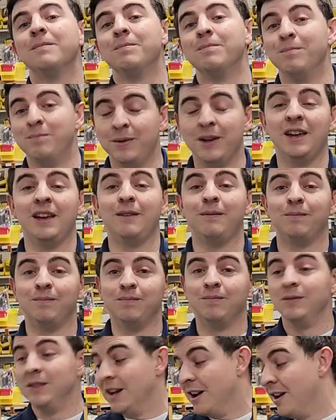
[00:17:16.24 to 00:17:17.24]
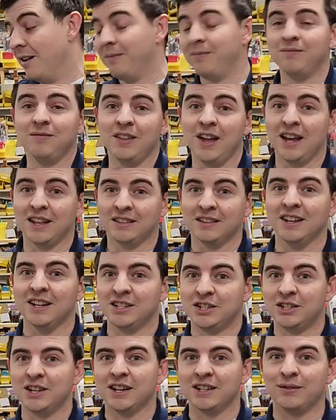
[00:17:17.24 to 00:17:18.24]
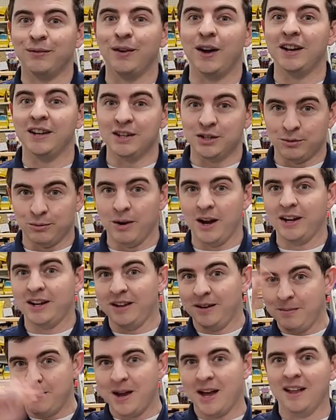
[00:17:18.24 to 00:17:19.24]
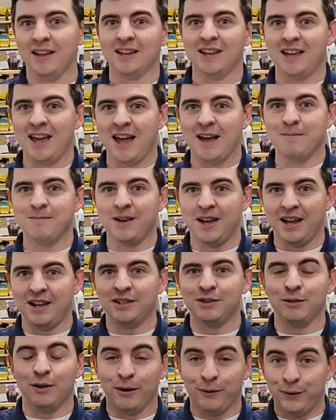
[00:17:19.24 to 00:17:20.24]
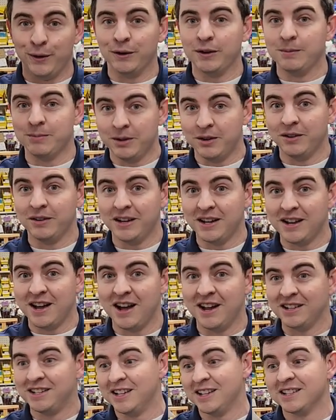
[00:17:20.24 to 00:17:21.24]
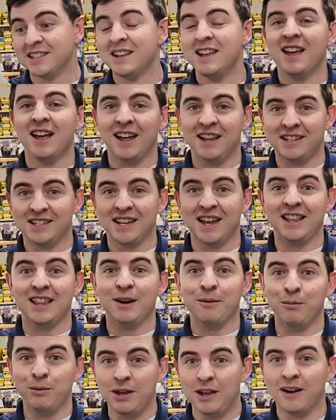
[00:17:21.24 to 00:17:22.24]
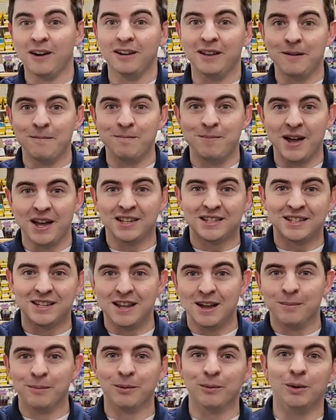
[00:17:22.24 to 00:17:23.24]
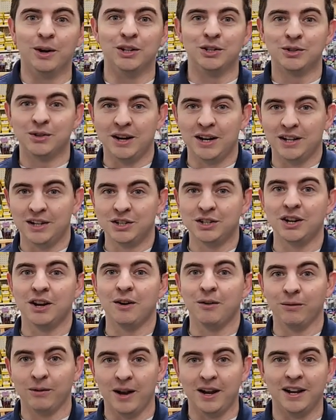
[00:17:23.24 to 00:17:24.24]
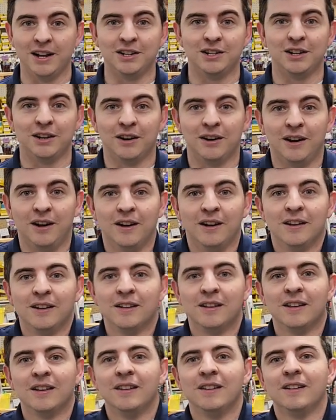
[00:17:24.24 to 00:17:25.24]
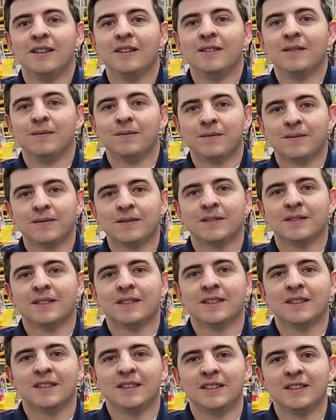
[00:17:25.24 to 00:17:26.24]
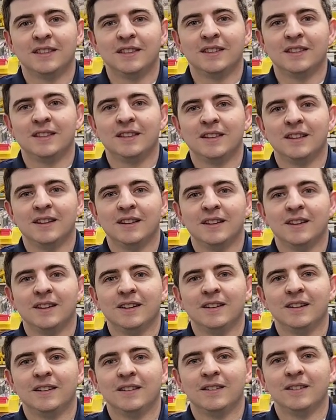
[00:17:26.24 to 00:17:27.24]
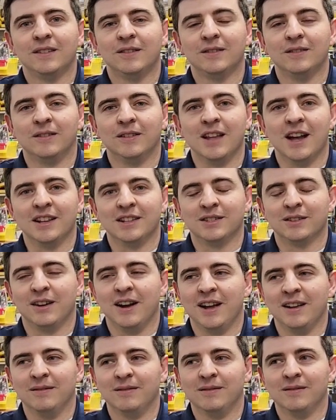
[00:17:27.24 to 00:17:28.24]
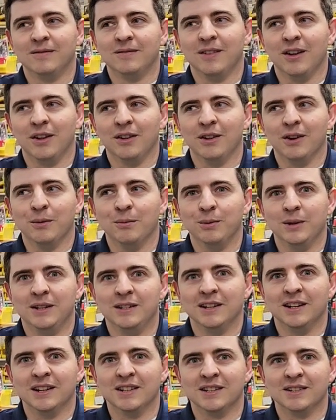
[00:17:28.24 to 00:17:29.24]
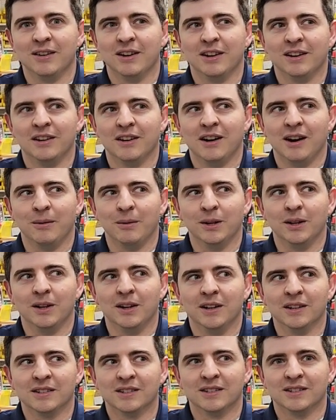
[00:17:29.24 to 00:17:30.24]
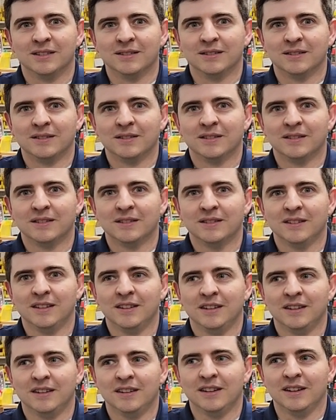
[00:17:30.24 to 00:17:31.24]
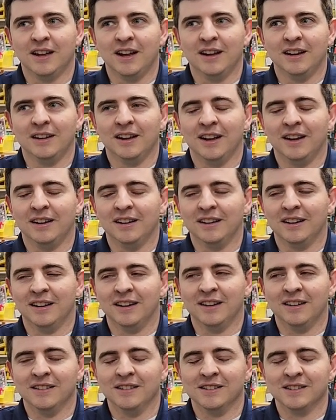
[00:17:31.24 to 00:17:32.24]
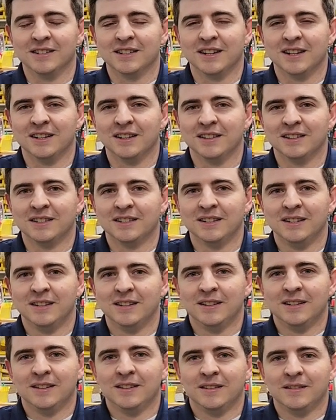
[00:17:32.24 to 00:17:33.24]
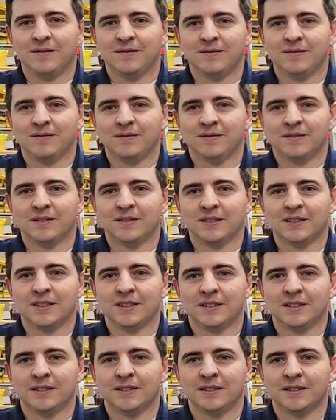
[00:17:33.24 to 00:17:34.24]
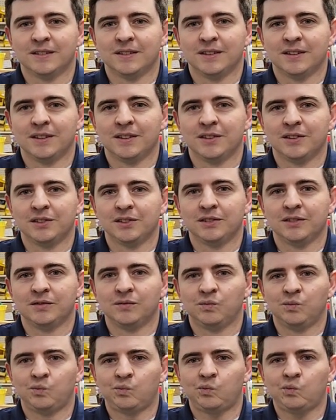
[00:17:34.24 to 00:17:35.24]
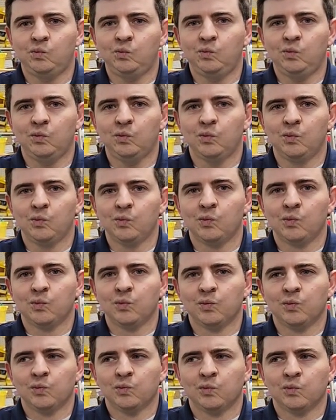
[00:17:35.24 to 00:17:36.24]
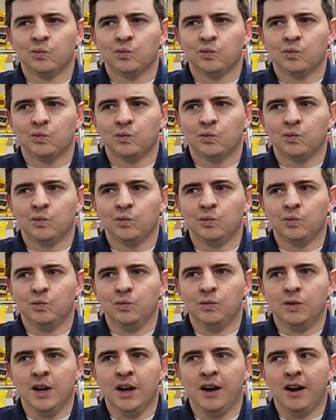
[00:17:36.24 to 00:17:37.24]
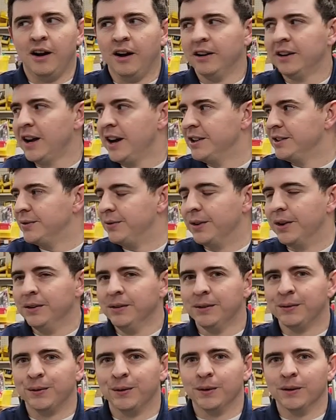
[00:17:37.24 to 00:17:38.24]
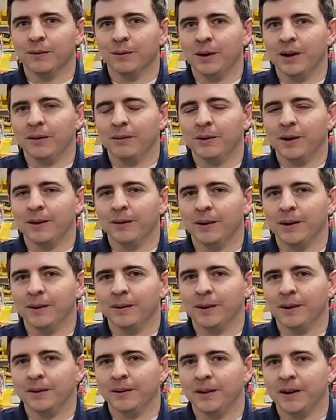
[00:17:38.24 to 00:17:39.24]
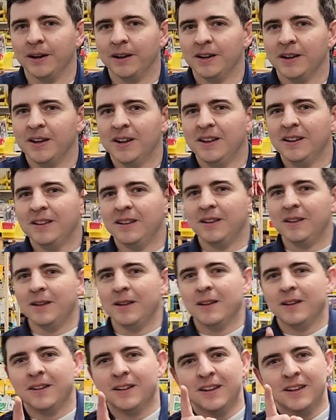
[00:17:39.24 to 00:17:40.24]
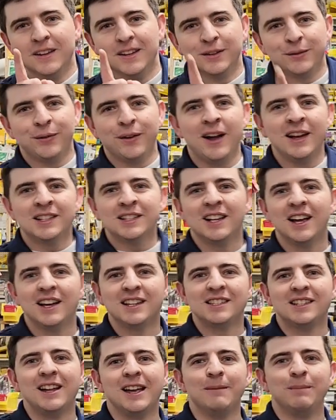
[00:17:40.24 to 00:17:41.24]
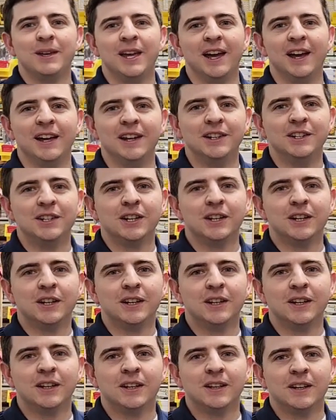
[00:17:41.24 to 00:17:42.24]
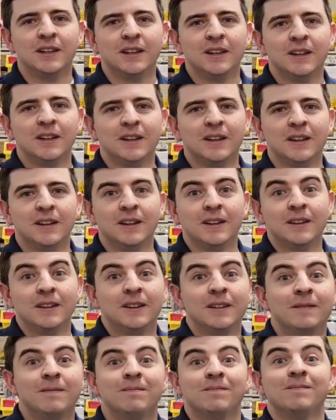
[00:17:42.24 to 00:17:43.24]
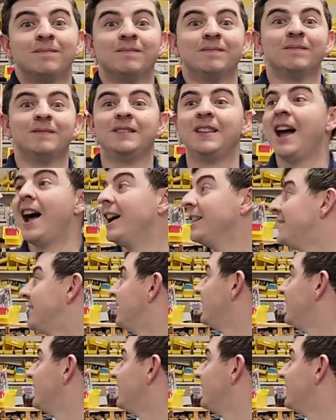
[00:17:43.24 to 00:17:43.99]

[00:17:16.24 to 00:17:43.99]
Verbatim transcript: be, you know, like, let's justify this. Write in a mailing campaign to our phony baloney contest and say that we are the best number one train show. Right, Engineer Hall? Right. No, no, we got to email. We got to get right to the top. That's right. Although we did it, so I don't know how we lost. How we lost? He rigged it. I, I, I don't understand this. I've been made there three times. It is on high employees. Yeah, our guys voted for it. Wait, wait, wait, wait, wait. Is Frank's last name Cage? Is it? That's